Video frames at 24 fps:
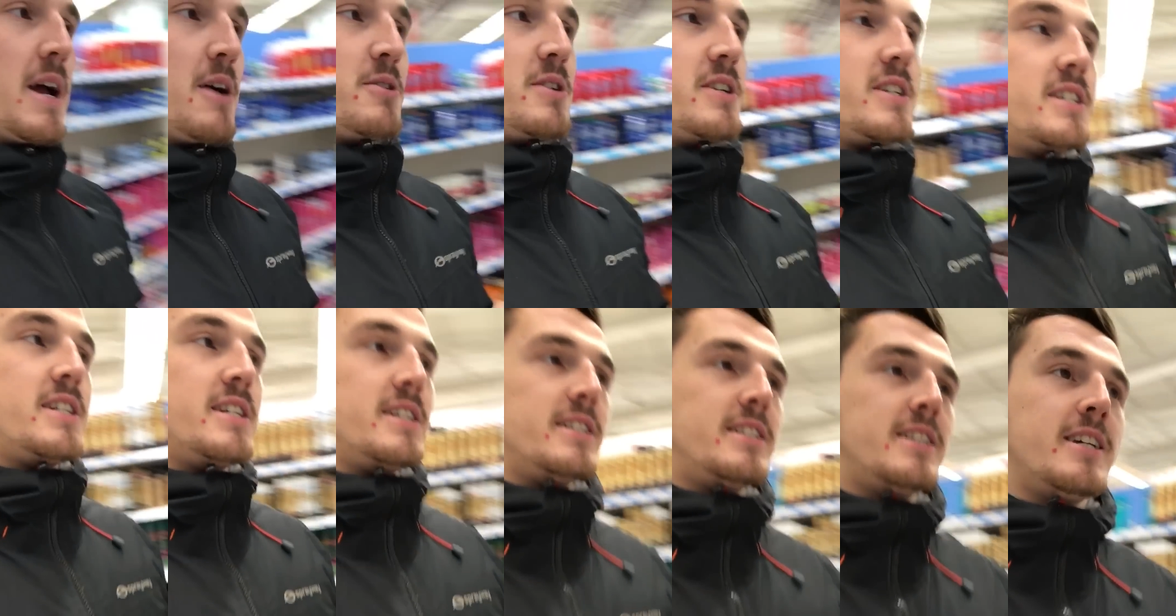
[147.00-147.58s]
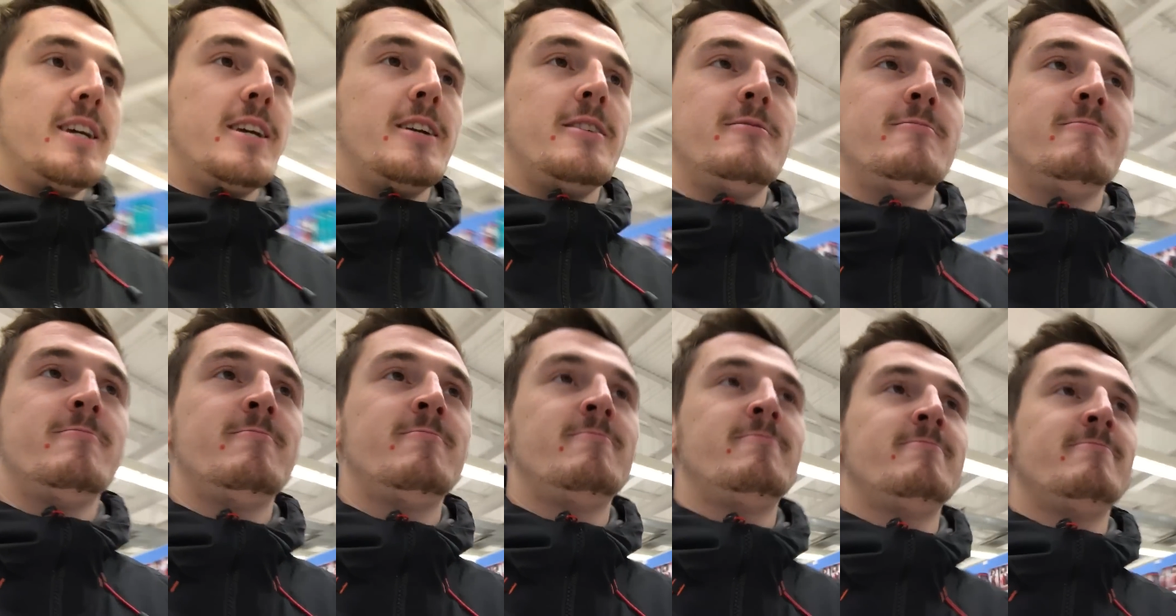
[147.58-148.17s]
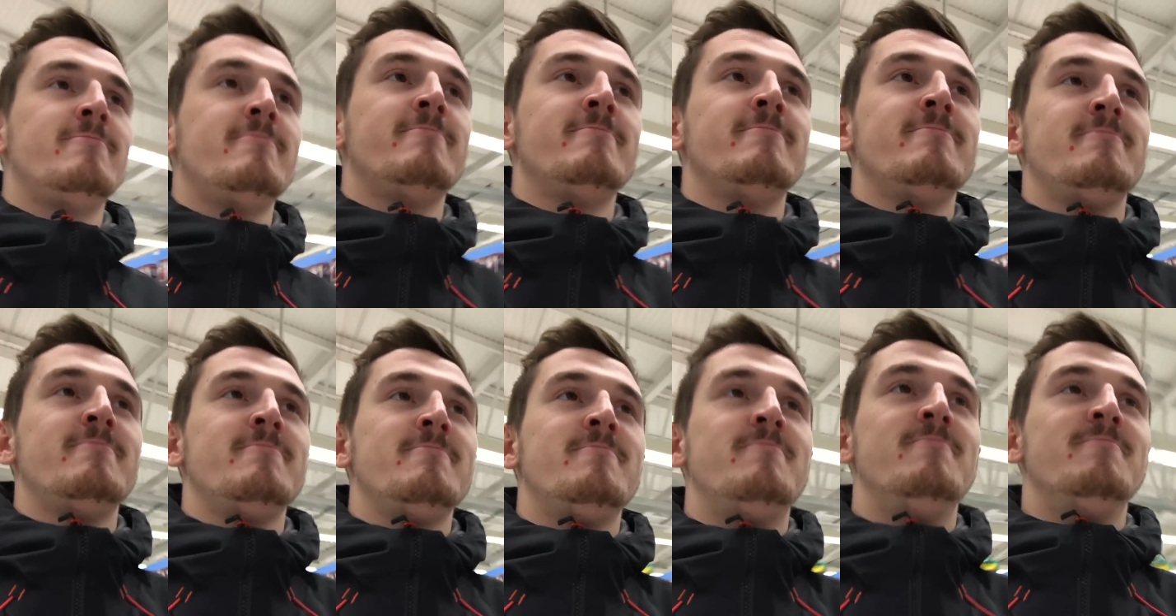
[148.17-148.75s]
Audi TT.
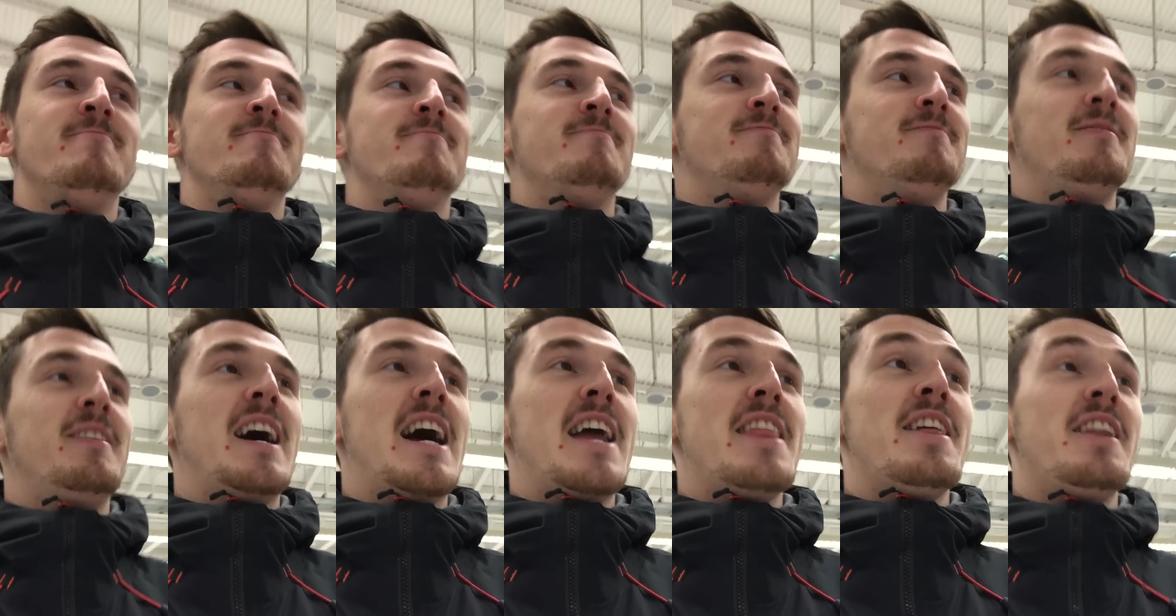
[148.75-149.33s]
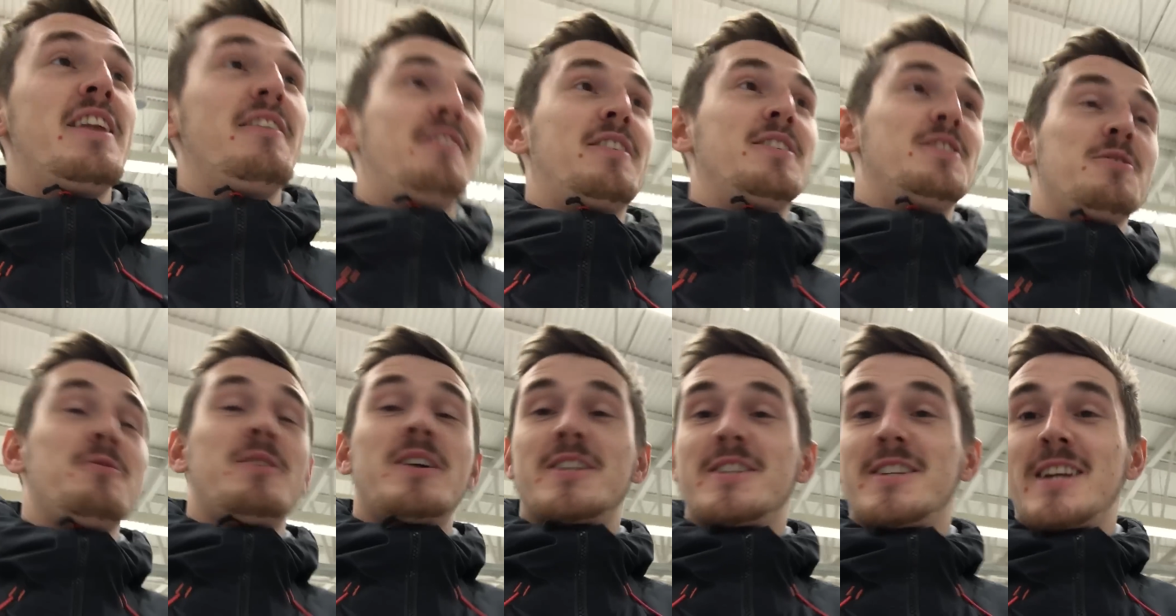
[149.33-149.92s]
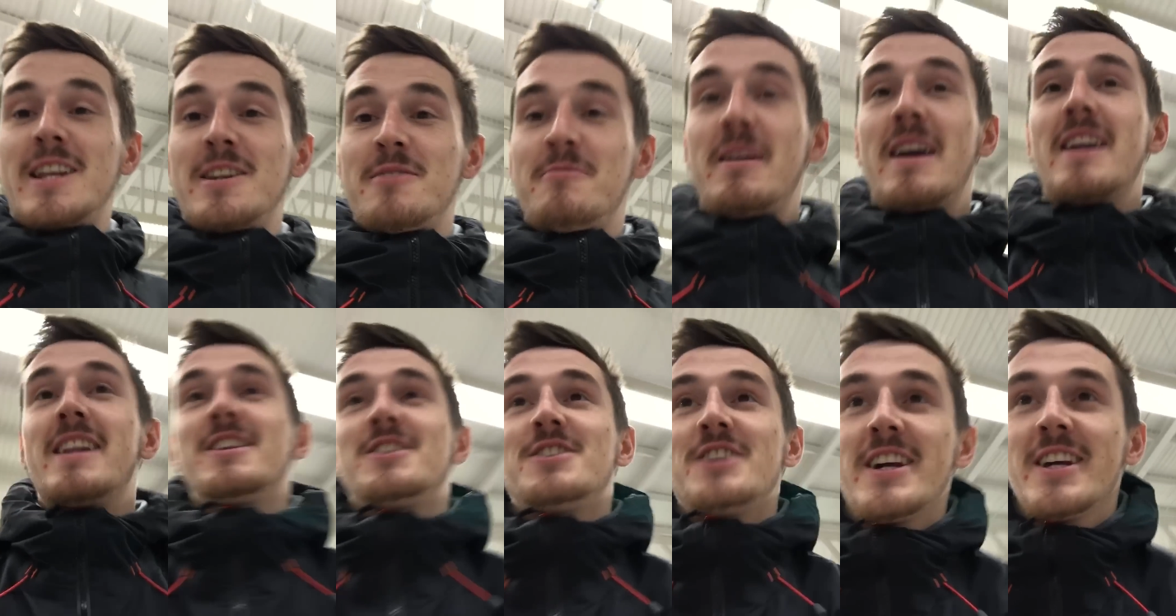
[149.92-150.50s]
Hmm, and then if I do actually end up
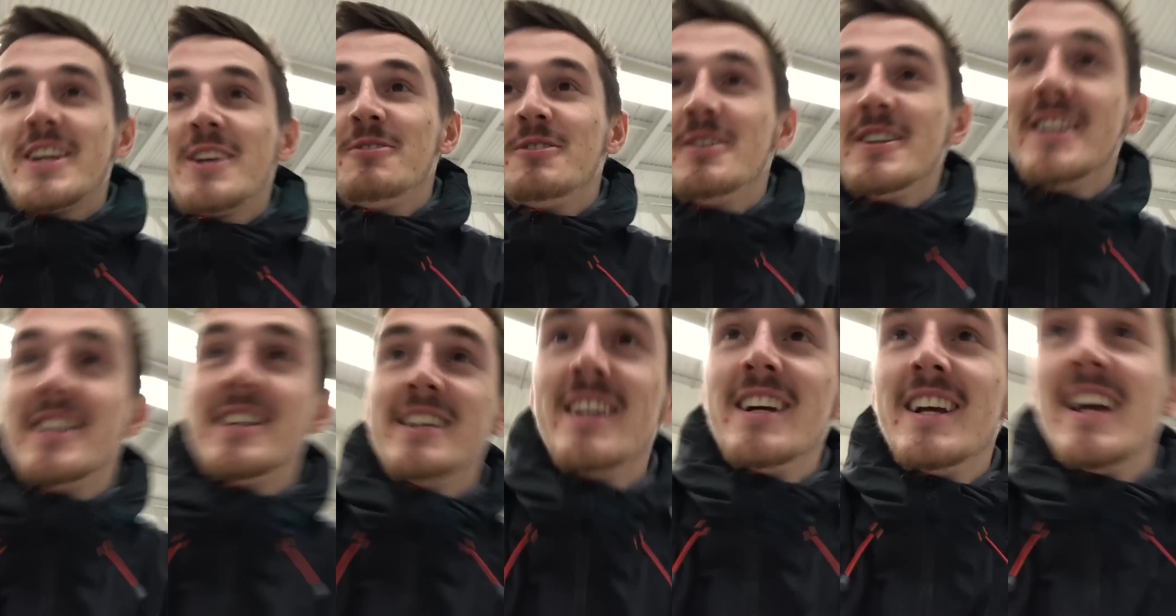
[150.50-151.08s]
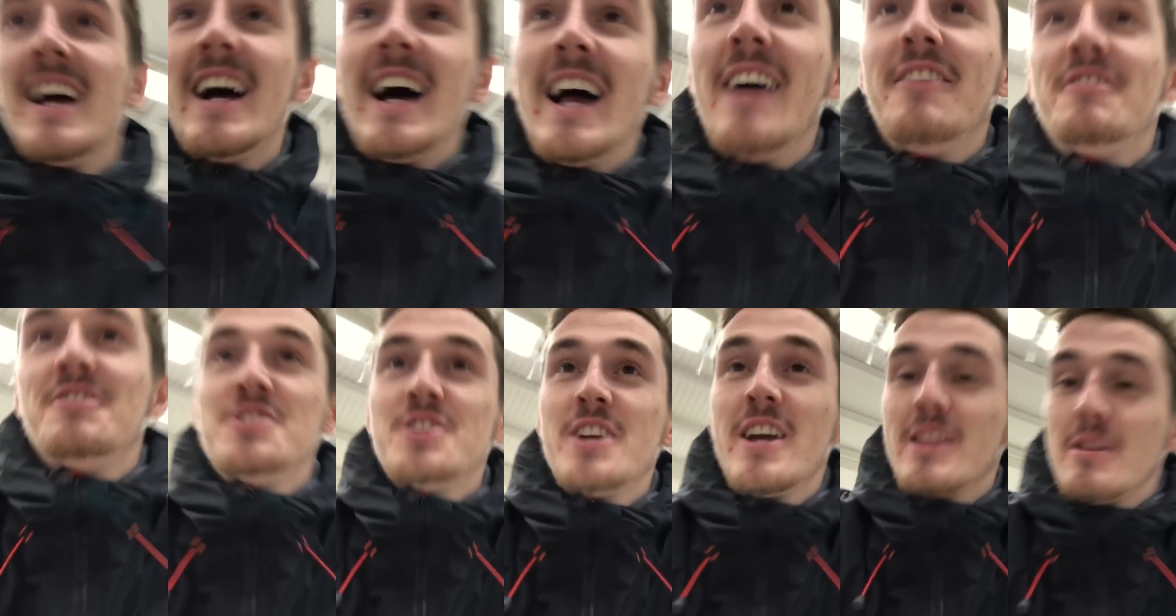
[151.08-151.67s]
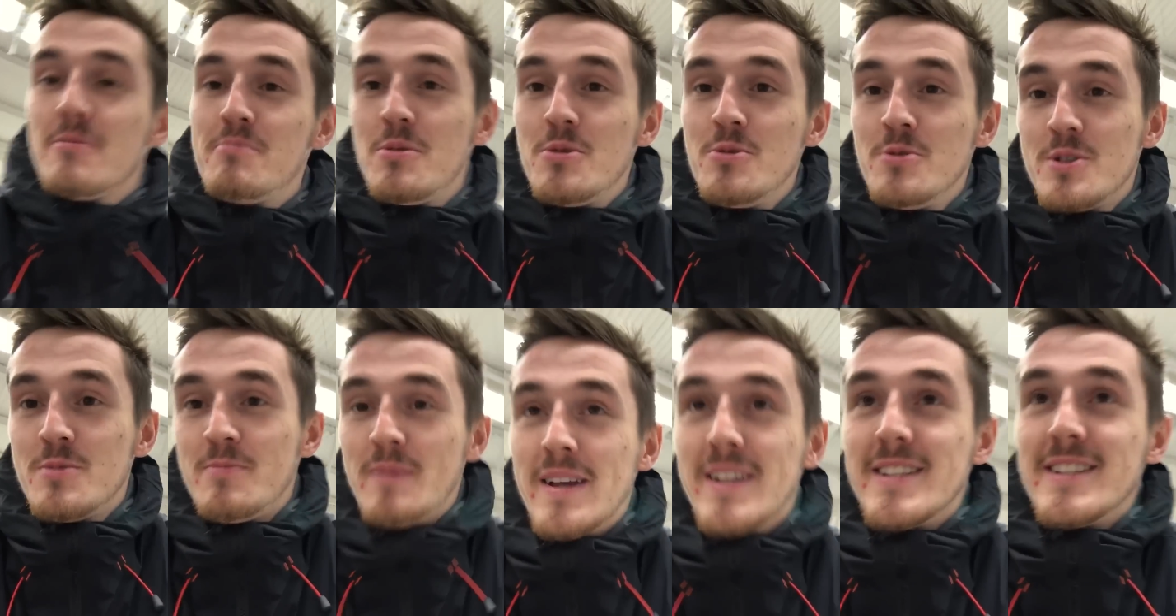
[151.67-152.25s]
getting a Jaguar, I haven't checked the boot
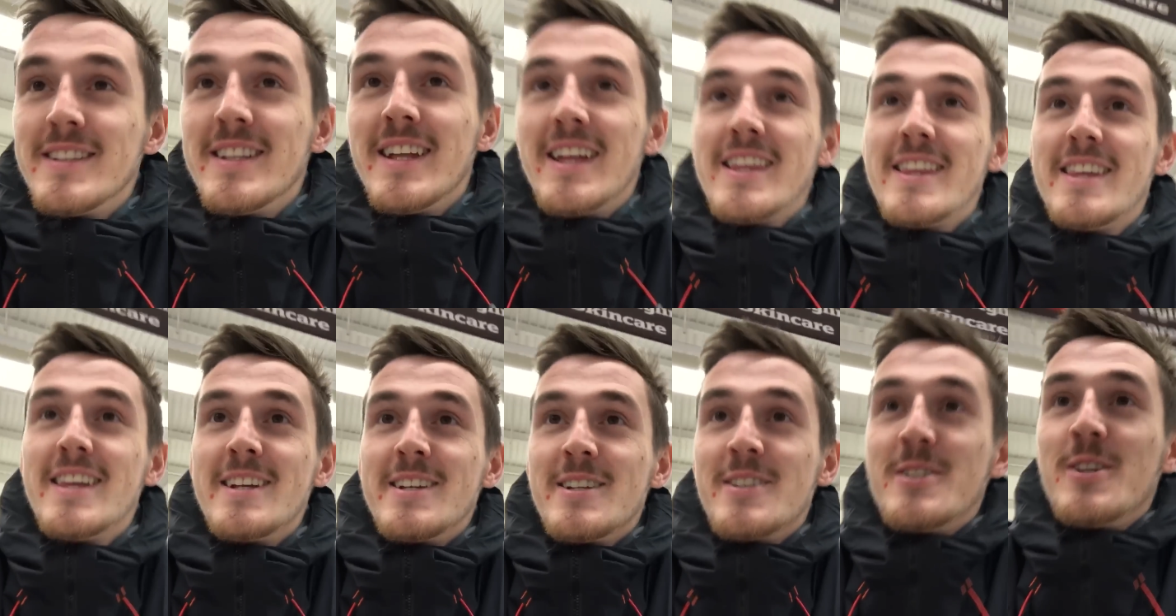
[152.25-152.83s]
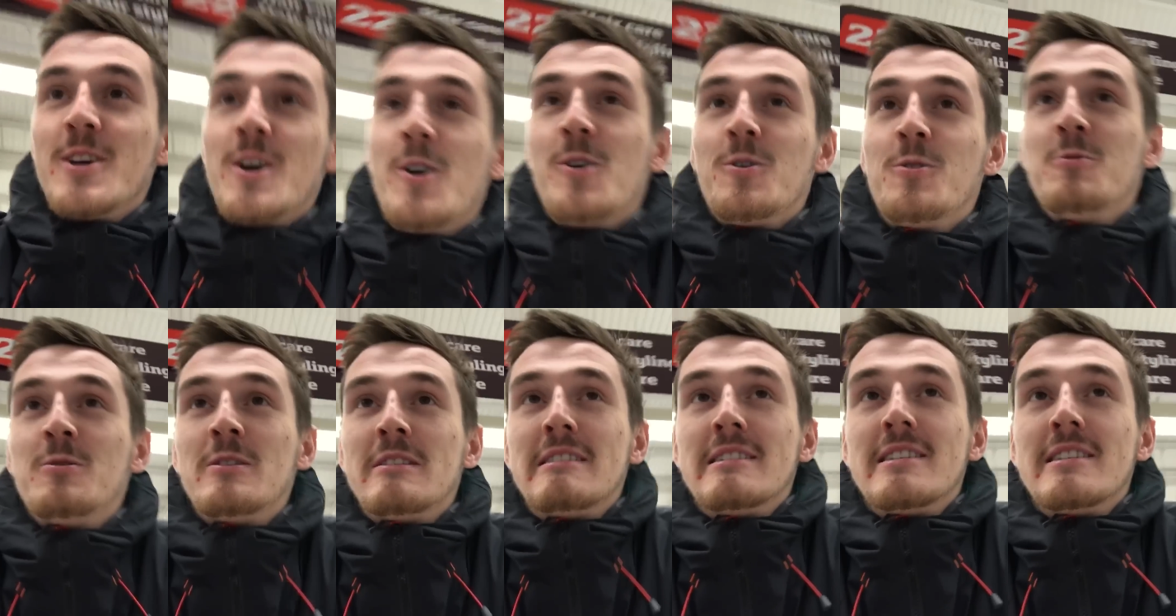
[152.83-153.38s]
space on that thing, so...